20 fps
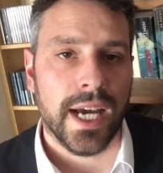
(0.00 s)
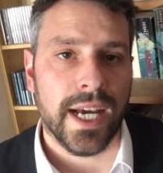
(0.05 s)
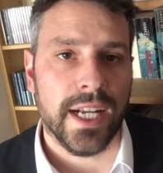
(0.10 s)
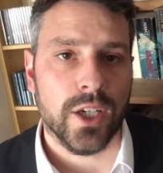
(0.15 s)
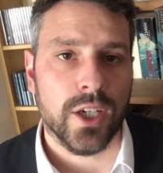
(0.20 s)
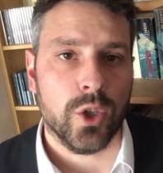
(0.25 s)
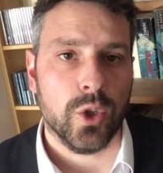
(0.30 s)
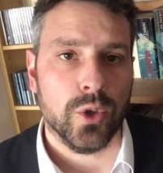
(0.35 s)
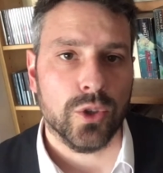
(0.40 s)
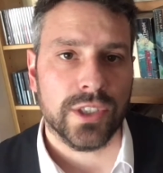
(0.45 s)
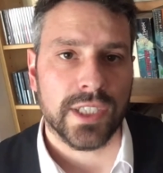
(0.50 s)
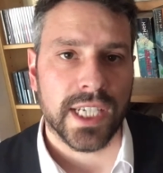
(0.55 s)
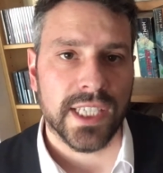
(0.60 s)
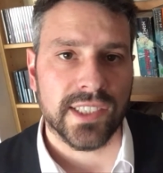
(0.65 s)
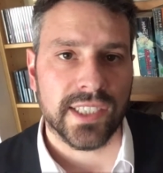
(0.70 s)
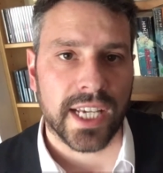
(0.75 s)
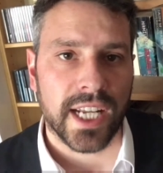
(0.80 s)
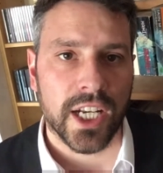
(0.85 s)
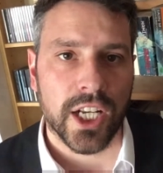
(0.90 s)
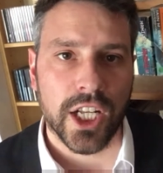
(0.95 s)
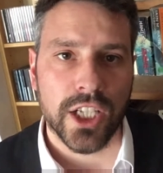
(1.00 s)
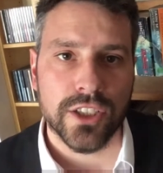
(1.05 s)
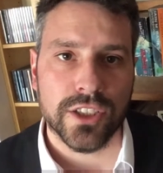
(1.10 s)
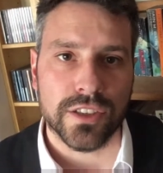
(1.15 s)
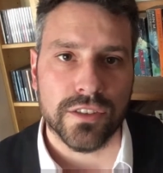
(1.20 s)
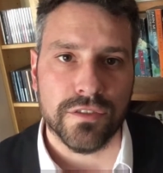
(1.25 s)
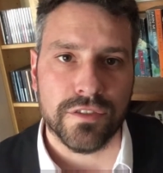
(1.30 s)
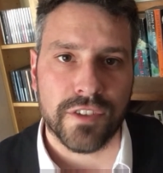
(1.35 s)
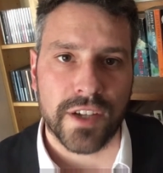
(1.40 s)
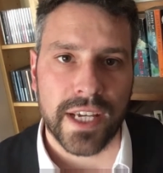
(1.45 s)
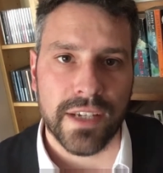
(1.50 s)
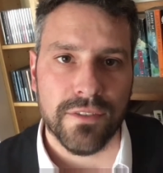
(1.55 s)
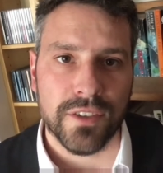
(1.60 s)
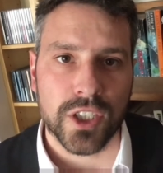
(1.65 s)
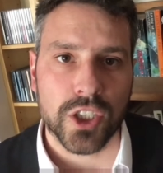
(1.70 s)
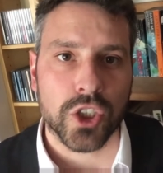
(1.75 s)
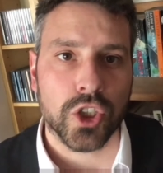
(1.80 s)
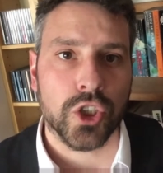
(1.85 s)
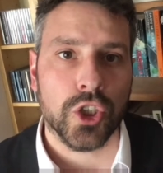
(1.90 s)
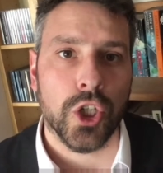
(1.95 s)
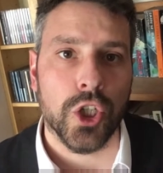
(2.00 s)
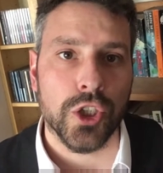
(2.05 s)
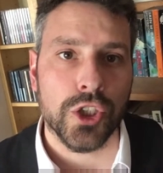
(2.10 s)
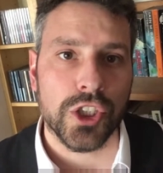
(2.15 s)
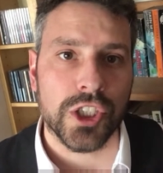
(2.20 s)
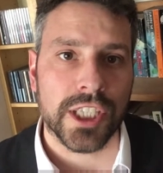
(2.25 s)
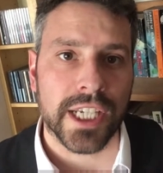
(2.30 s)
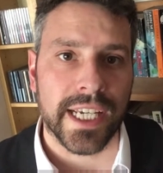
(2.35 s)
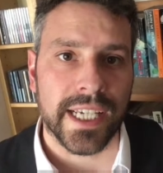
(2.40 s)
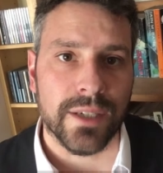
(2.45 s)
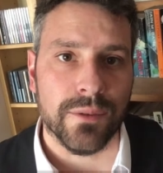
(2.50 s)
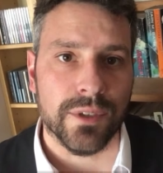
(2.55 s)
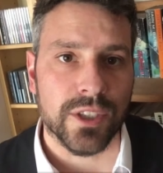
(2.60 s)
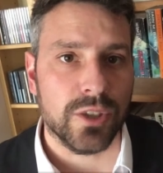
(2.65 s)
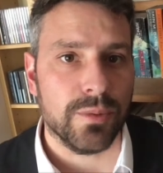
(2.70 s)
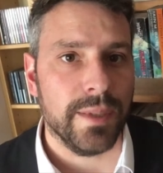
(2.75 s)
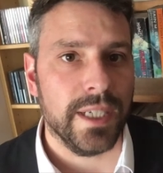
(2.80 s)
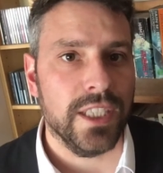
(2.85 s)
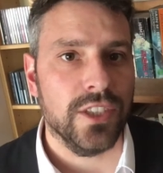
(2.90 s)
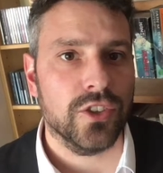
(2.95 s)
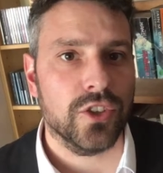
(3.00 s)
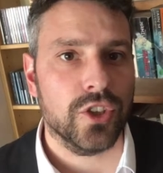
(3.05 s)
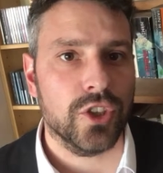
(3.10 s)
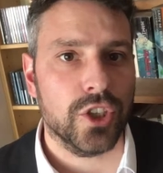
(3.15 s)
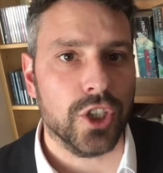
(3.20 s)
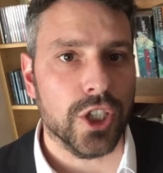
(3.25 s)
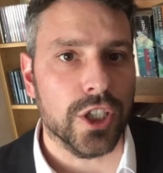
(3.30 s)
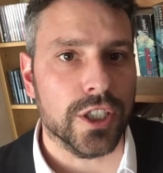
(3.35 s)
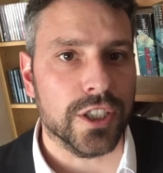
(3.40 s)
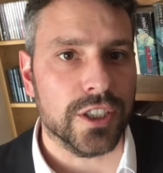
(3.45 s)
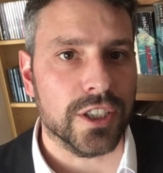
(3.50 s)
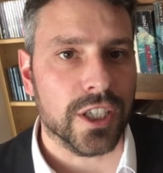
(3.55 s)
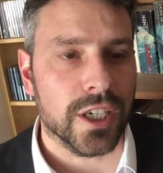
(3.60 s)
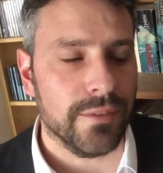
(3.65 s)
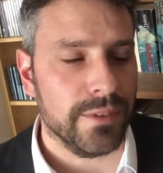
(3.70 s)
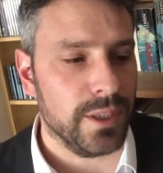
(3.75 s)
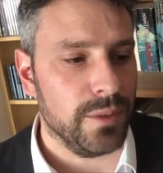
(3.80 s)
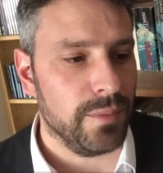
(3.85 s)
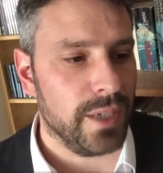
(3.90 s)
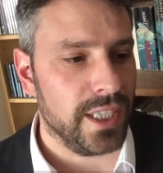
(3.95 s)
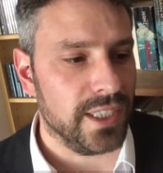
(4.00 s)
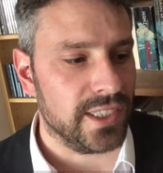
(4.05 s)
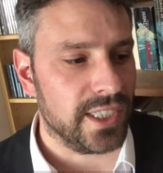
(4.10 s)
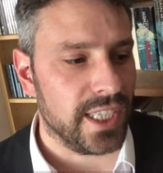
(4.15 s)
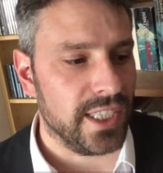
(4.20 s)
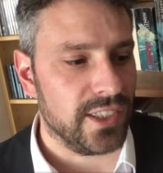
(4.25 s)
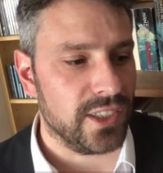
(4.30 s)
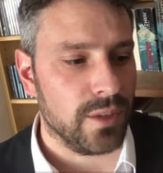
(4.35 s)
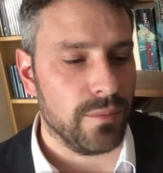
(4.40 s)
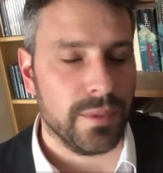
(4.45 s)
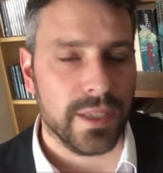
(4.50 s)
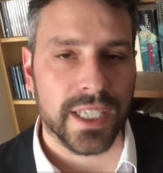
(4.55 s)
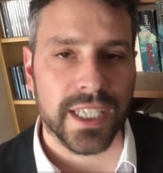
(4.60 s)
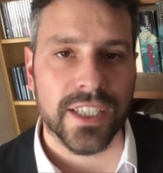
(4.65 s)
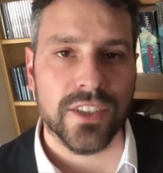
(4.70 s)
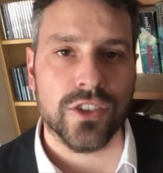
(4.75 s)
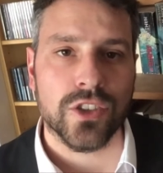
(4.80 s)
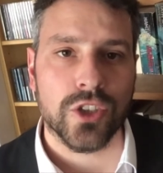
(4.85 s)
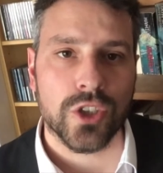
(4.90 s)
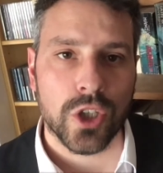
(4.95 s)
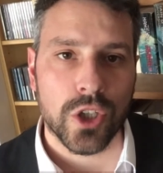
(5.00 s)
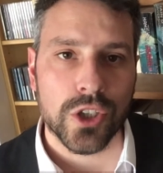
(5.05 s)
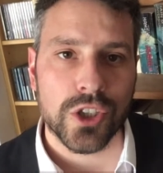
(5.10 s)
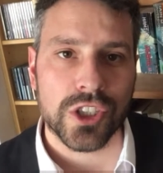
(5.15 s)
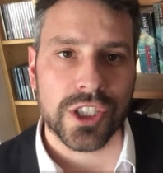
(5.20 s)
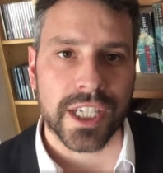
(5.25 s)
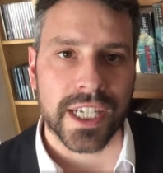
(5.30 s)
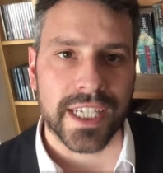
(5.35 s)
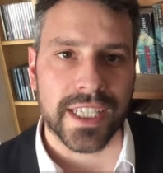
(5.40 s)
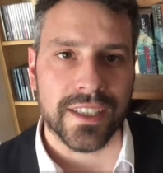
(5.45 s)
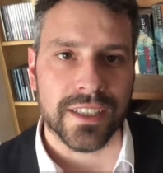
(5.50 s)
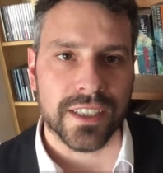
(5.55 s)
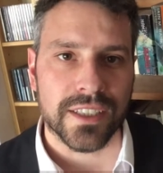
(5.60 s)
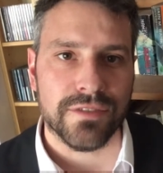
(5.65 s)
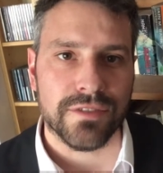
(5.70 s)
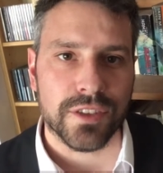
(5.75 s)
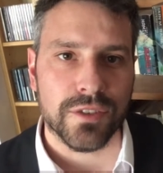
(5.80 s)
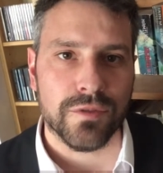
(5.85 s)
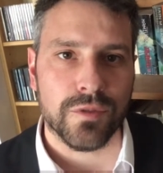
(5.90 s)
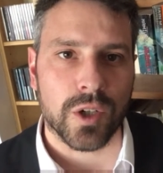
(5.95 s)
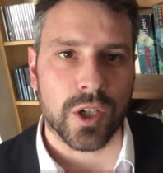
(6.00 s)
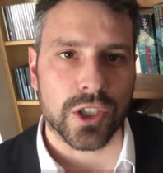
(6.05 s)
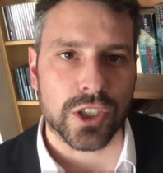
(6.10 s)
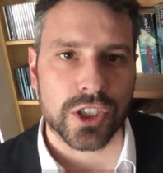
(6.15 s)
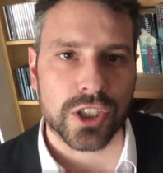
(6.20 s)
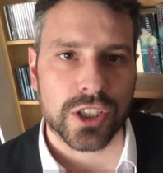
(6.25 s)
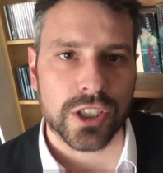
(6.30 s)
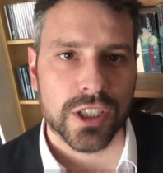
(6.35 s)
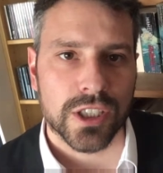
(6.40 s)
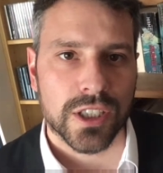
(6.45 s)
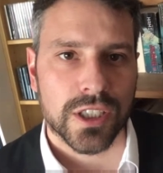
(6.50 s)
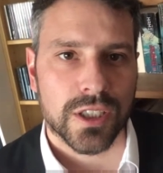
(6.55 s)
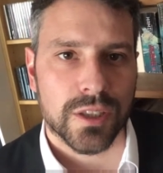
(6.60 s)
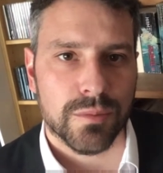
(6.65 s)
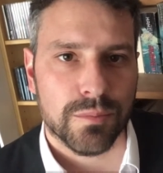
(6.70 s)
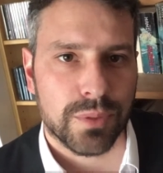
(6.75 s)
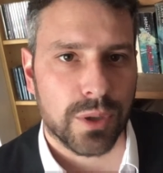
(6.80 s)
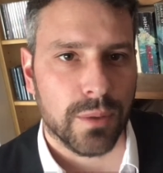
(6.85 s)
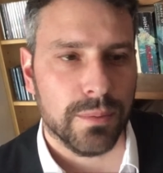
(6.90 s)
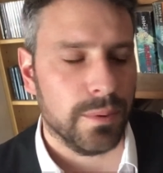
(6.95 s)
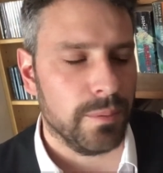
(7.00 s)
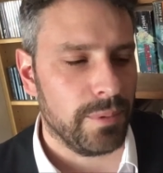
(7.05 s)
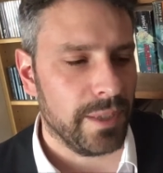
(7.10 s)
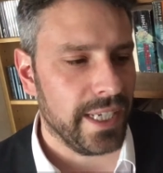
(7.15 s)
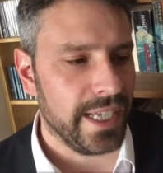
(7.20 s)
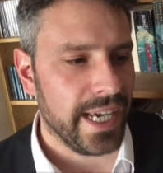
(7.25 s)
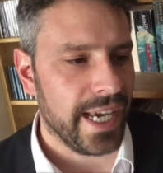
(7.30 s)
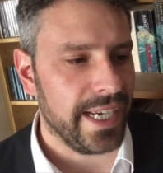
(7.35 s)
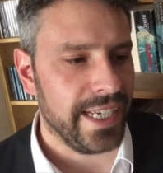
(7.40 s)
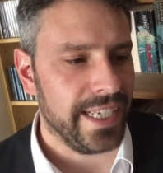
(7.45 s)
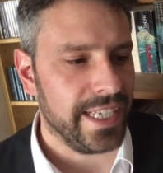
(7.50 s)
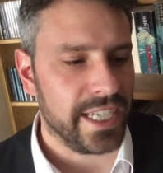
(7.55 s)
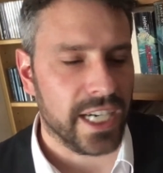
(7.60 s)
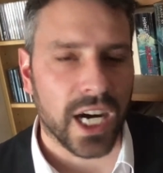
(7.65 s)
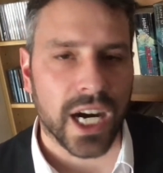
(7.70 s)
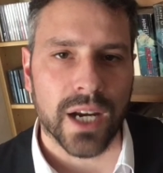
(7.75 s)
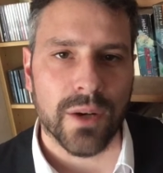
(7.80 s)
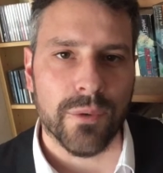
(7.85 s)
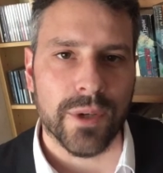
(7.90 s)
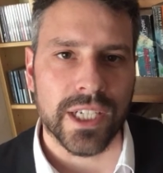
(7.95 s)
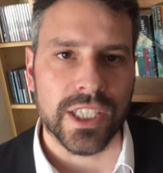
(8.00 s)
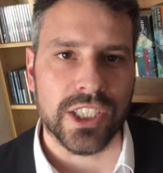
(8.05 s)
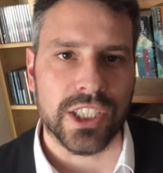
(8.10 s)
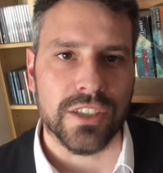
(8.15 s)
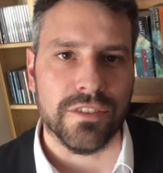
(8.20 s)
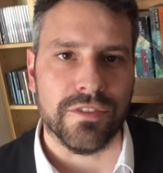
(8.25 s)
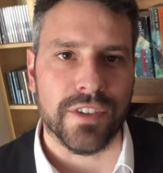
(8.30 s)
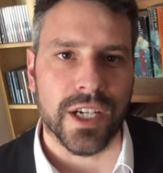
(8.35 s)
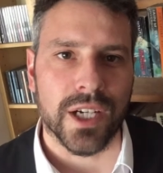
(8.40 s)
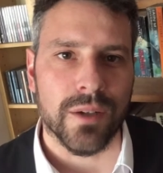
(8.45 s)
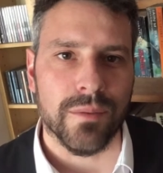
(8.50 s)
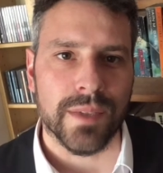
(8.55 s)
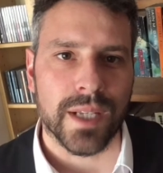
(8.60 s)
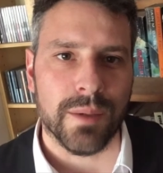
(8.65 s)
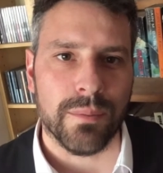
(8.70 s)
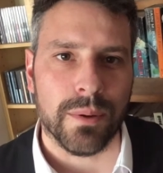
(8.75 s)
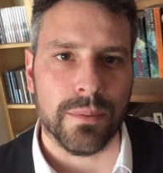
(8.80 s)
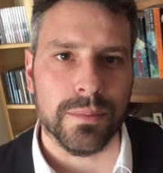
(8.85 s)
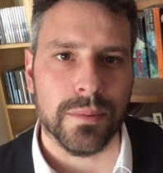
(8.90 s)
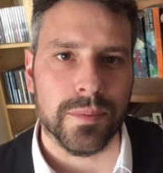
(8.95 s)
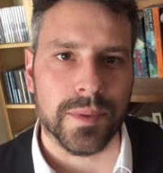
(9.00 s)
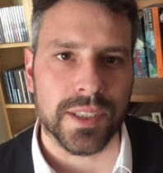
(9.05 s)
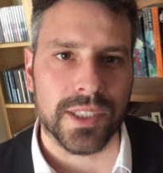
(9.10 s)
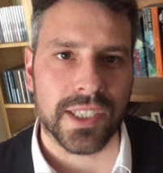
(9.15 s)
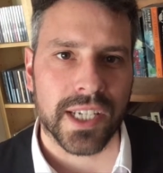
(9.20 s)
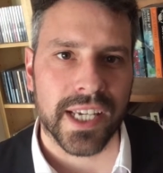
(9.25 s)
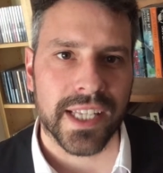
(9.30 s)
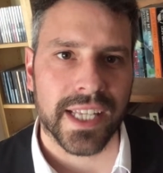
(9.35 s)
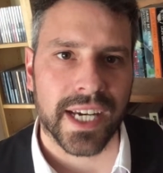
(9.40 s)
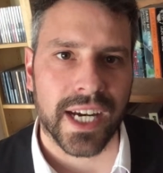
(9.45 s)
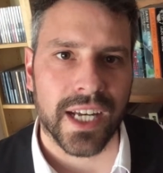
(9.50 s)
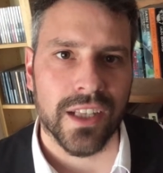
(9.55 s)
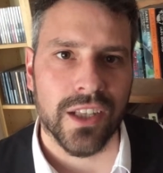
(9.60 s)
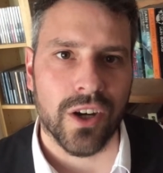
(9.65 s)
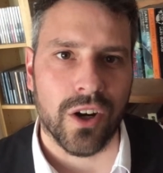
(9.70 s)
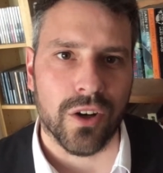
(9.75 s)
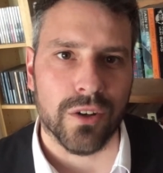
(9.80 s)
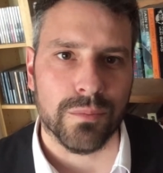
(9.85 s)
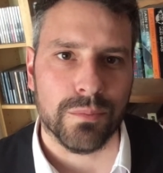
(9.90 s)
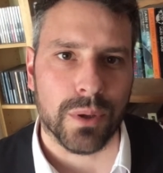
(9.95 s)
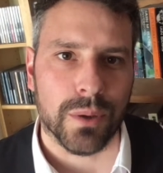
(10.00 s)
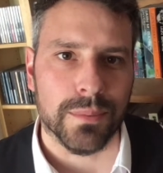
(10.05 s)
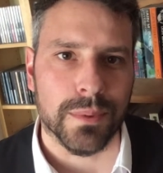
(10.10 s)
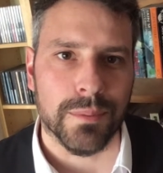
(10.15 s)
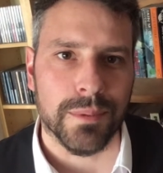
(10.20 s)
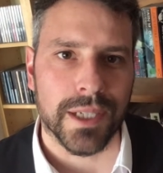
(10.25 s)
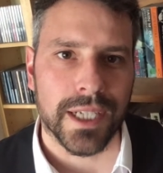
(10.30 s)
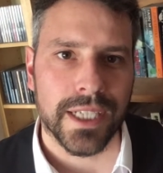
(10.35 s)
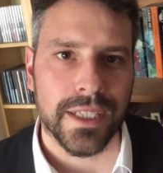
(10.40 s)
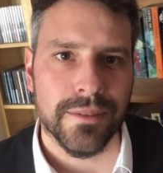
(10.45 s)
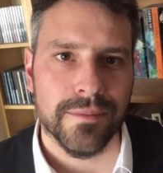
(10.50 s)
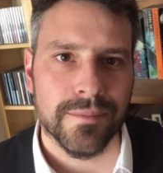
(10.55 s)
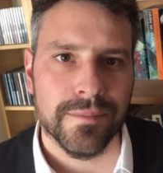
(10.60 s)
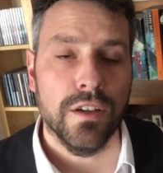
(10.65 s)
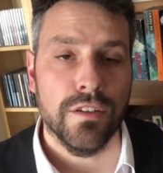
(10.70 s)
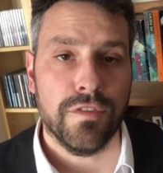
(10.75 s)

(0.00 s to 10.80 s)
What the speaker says: And of course there's that London favourite, kushti, which means good. I mean, you might say something is kushti. If you've watched probably any Guy Ritchie film, they probably say that a lot, probably.